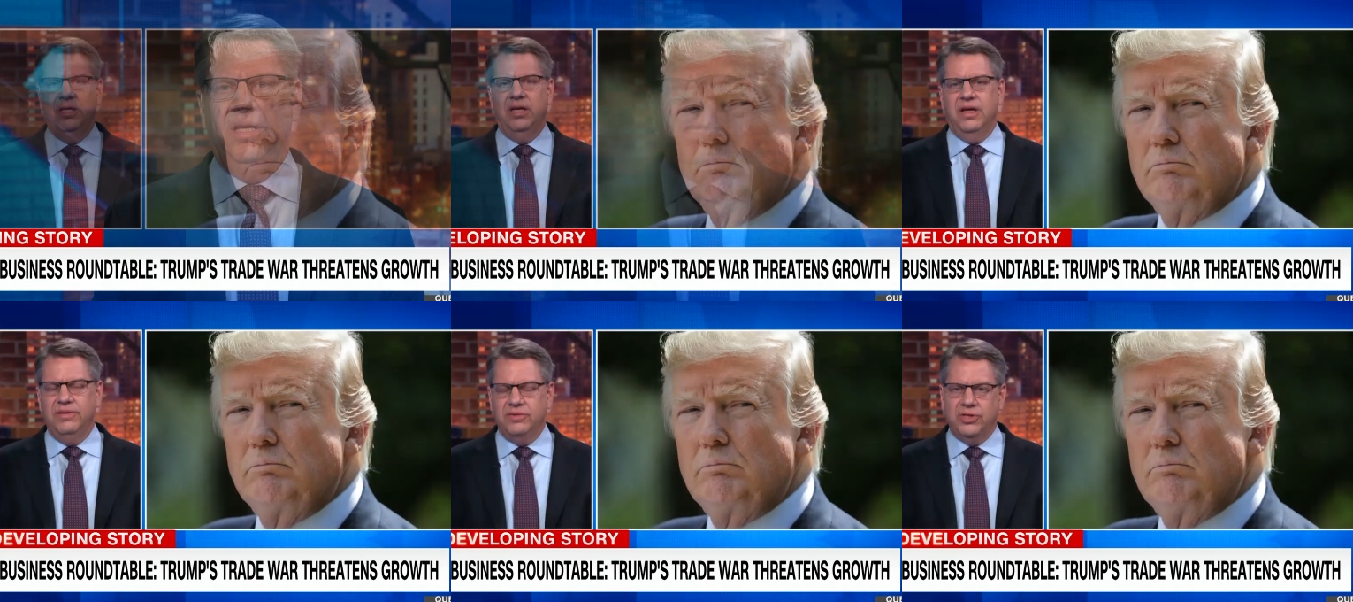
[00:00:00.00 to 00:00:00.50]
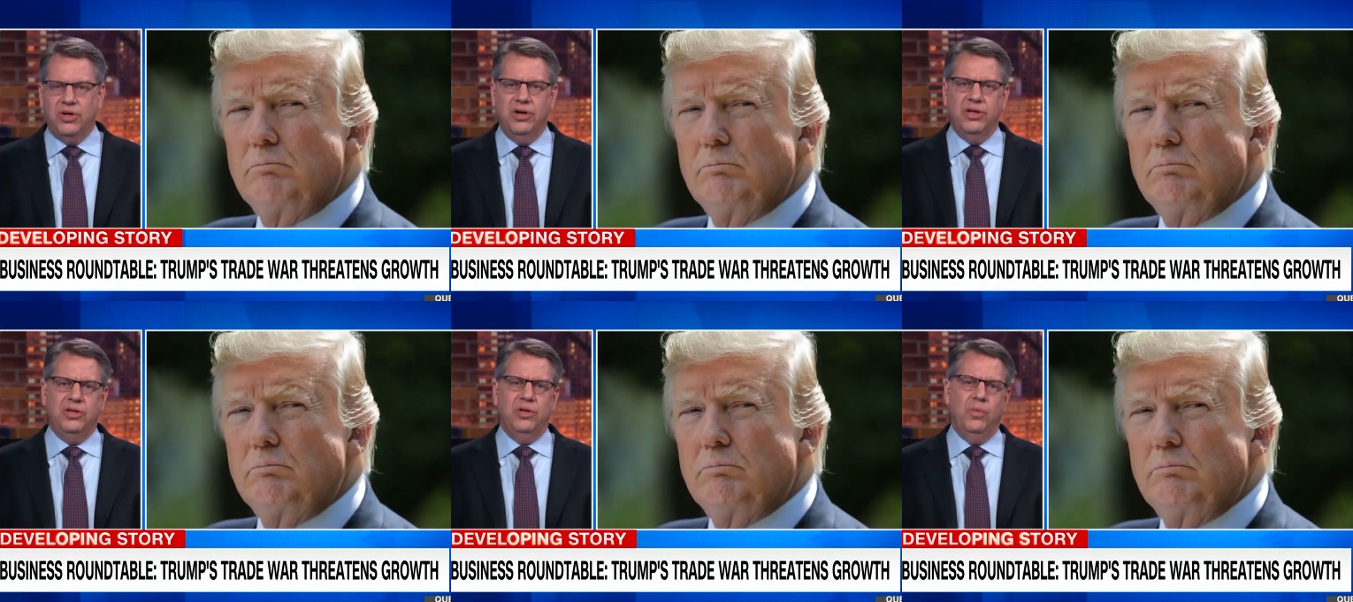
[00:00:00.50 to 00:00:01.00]
Speaker 1: have
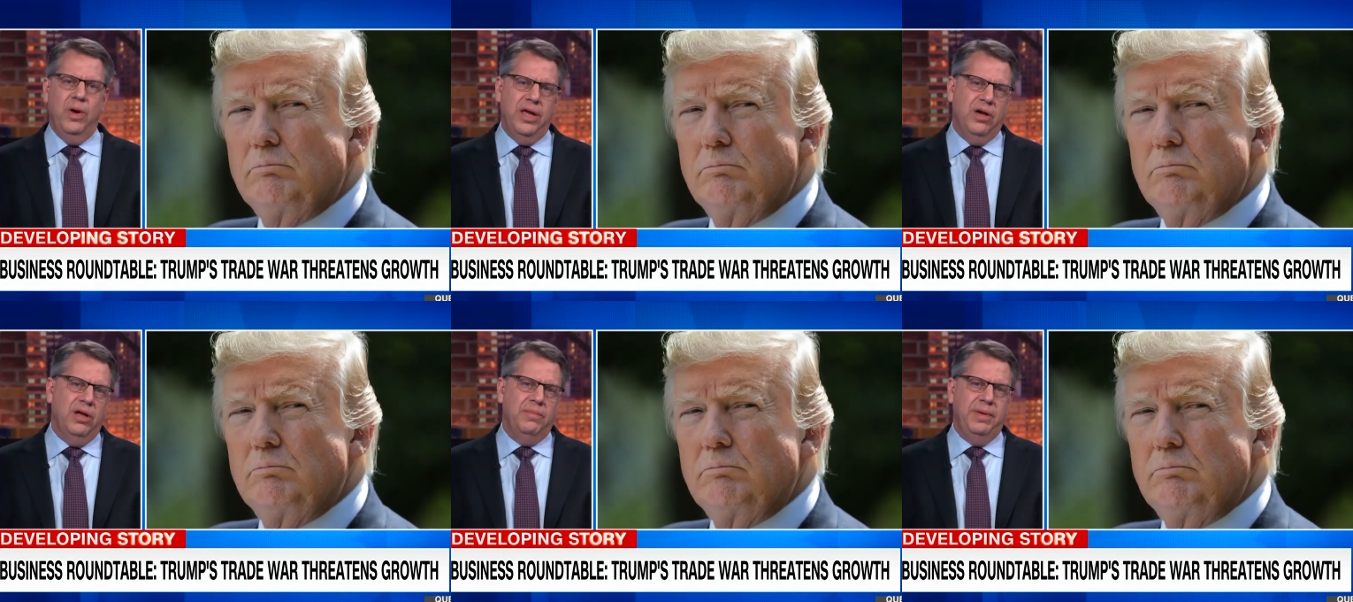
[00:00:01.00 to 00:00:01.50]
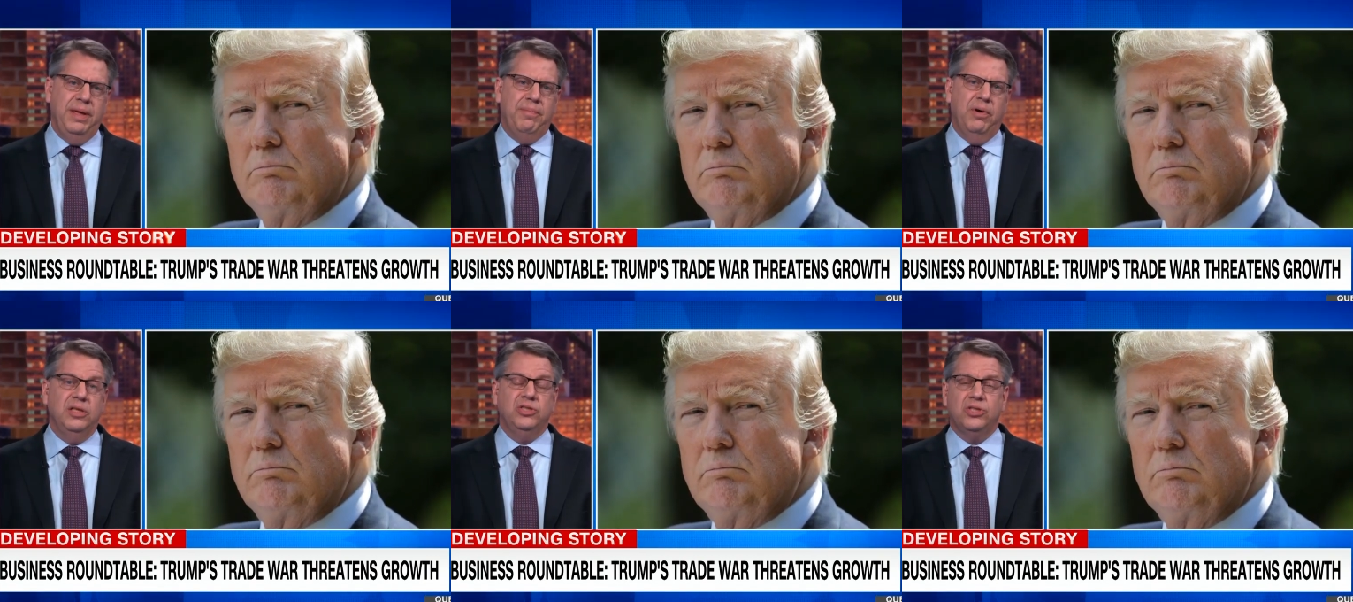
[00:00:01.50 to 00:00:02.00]
started to weigh on
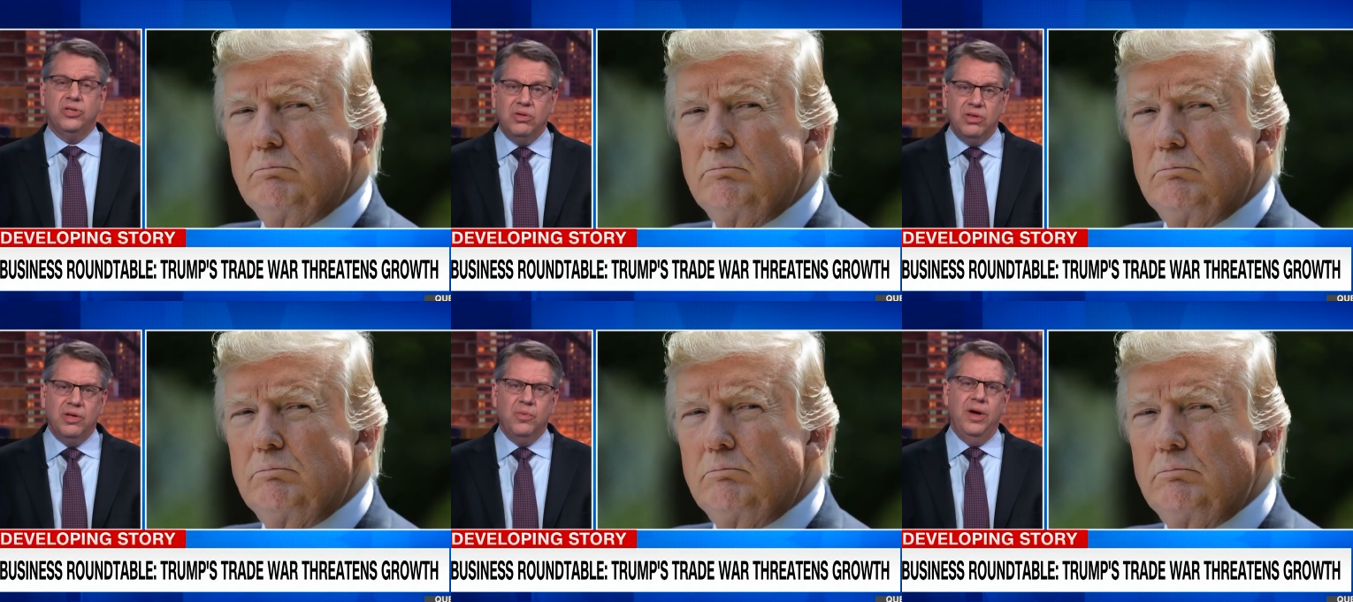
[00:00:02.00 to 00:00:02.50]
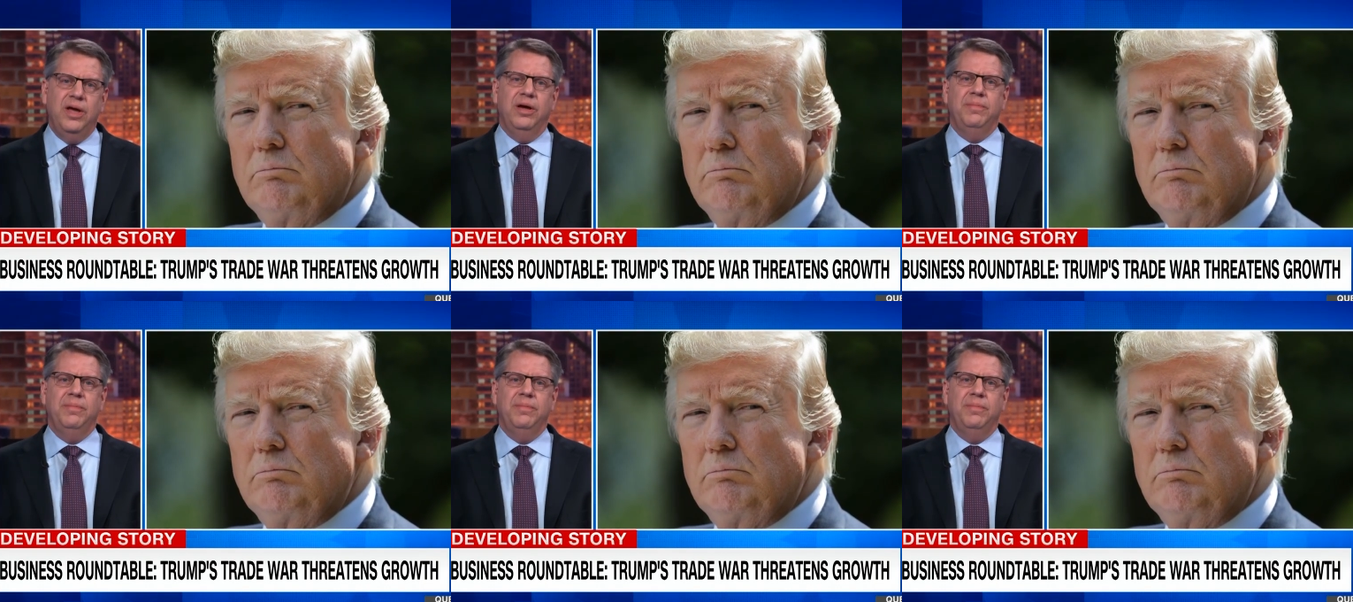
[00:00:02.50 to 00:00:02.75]
people and certainly weigh on